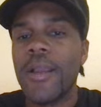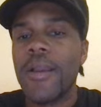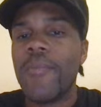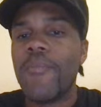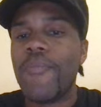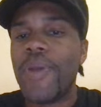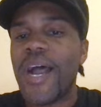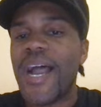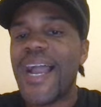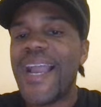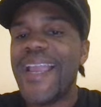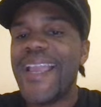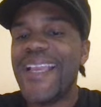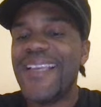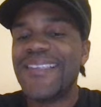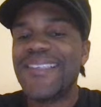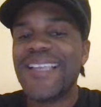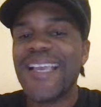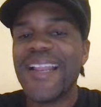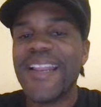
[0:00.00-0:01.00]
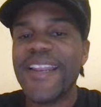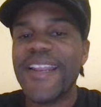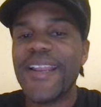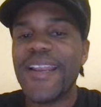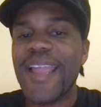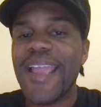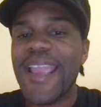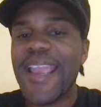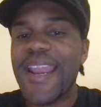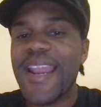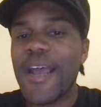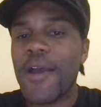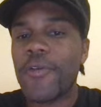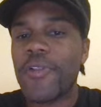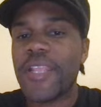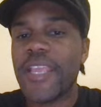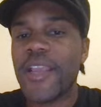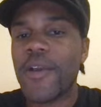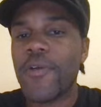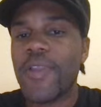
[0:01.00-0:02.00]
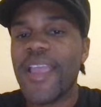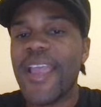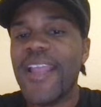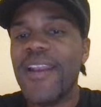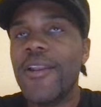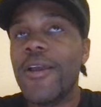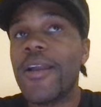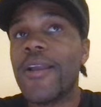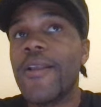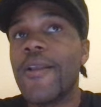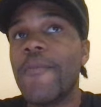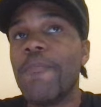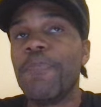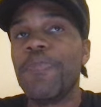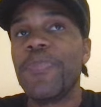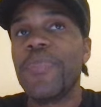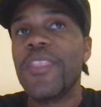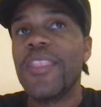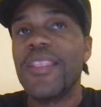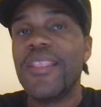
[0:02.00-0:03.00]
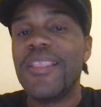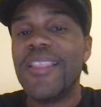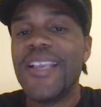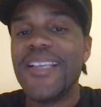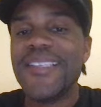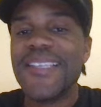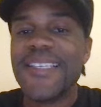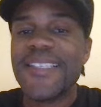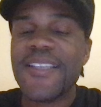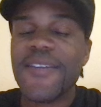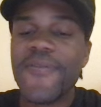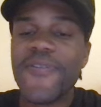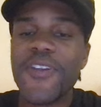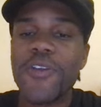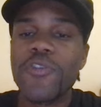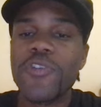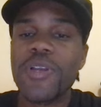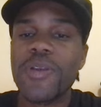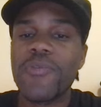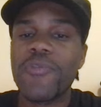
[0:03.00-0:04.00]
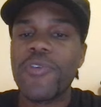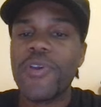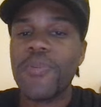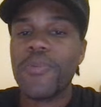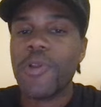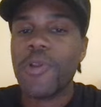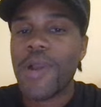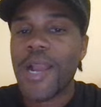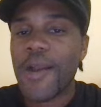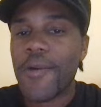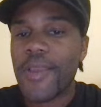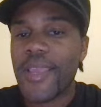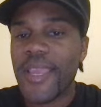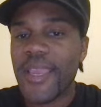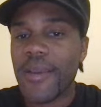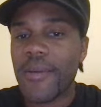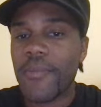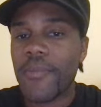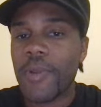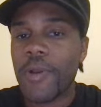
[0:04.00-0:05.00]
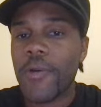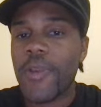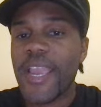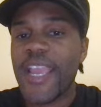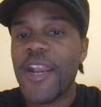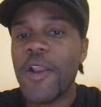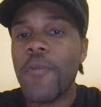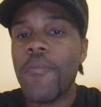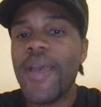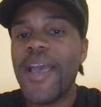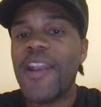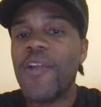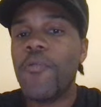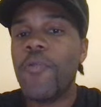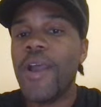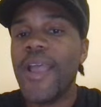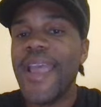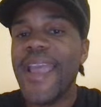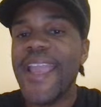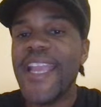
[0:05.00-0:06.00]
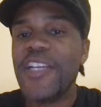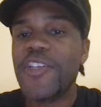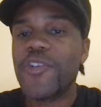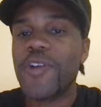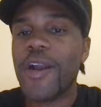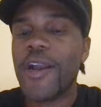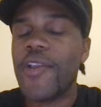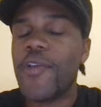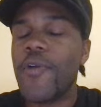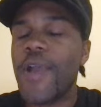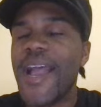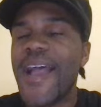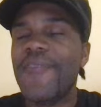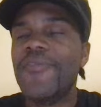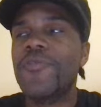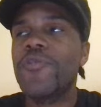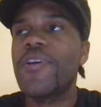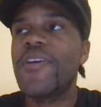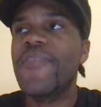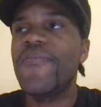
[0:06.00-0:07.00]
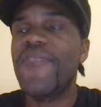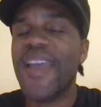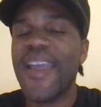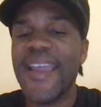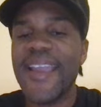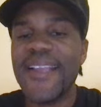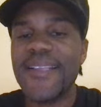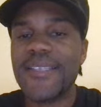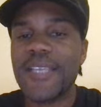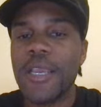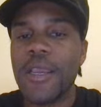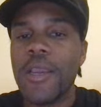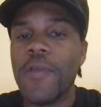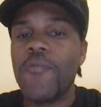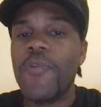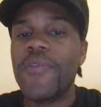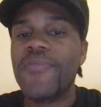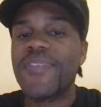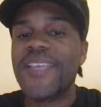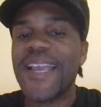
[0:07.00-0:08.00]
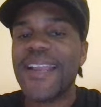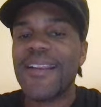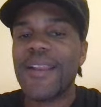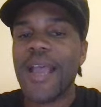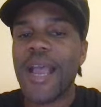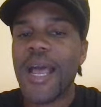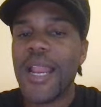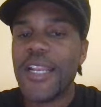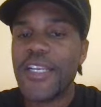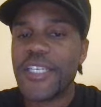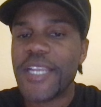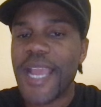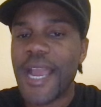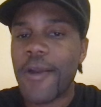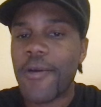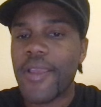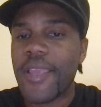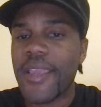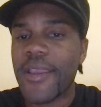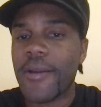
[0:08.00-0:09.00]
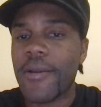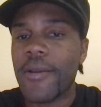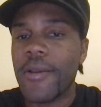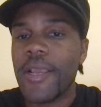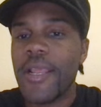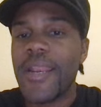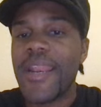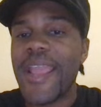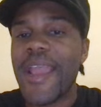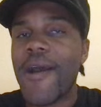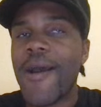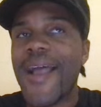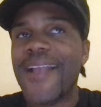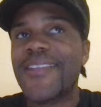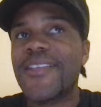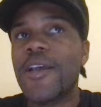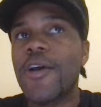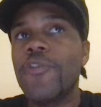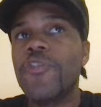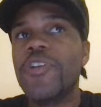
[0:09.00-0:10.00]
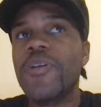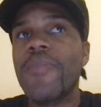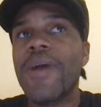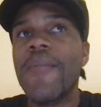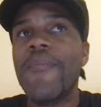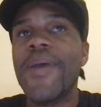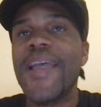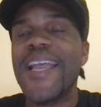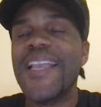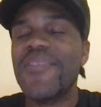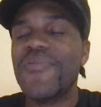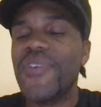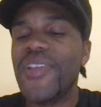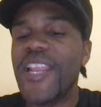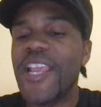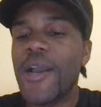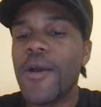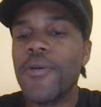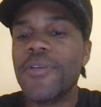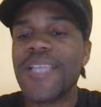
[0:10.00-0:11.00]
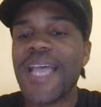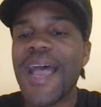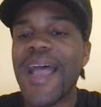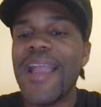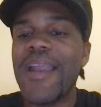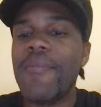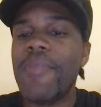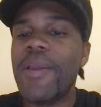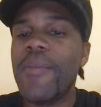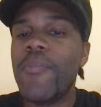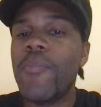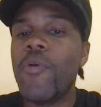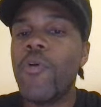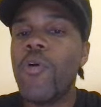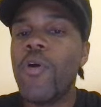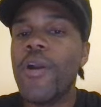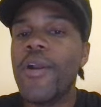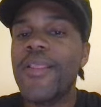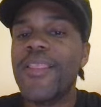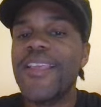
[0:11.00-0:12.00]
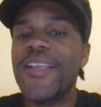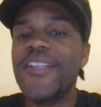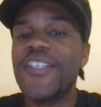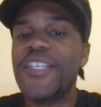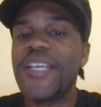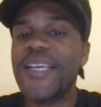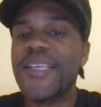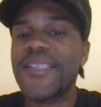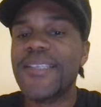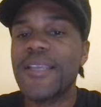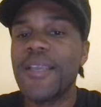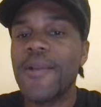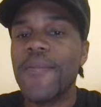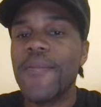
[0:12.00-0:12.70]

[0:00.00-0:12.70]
buying and selling the land out there, okay? Look, this is the future of crypto out here, okay? No matter what age you are, you have to advance with technology out here. Now, I told you in my past videos, I am in more than just